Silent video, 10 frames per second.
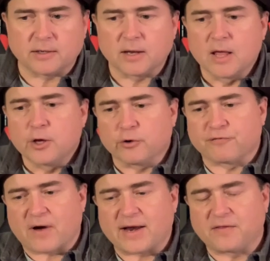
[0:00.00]
And you're
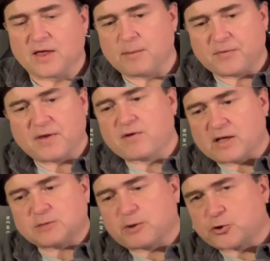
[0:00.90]
fighting them, and they've
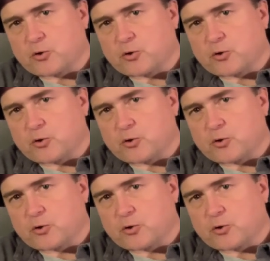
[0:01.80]
got special